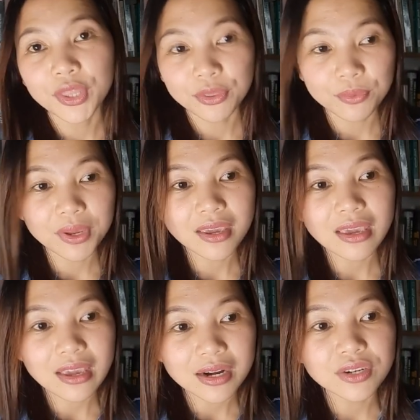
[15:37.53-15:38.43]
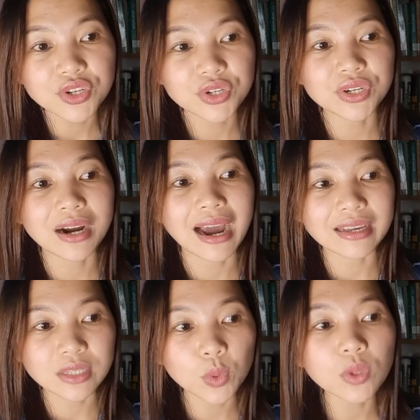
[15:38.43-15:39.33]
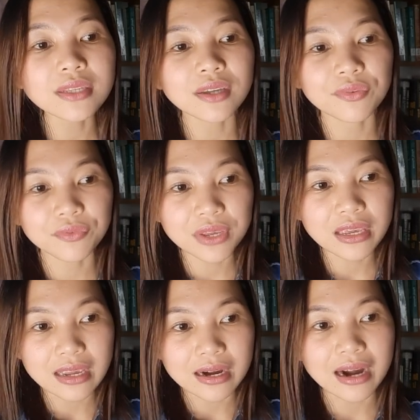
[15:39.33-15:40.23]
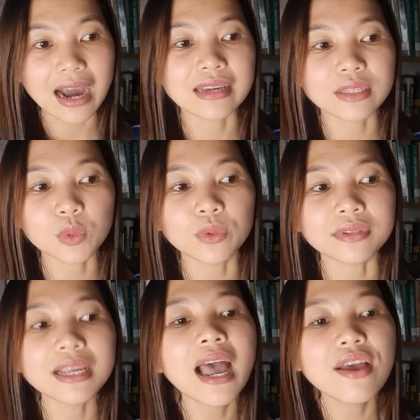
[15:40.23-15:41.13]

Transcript: 3-year junior high schools, and 3-year high schools,